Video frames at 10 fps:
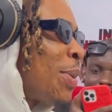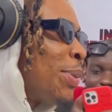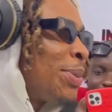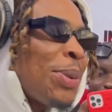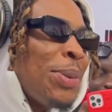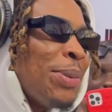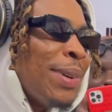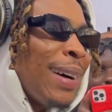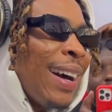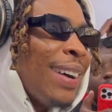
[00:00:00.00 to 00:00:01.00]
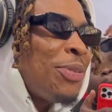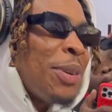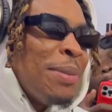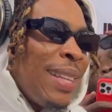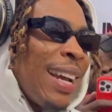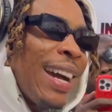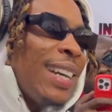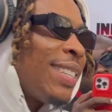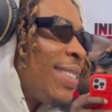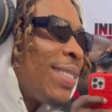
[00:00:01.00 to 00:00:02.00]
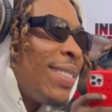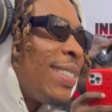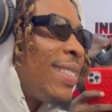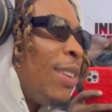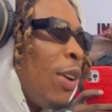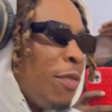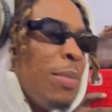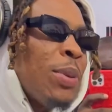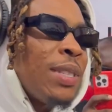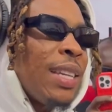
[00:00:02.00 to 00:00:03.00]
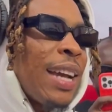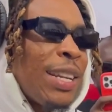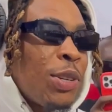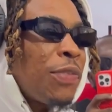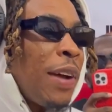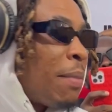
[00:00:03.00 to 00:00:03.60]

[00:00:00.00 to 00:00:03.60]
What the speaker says: So from there, I just love music. I just find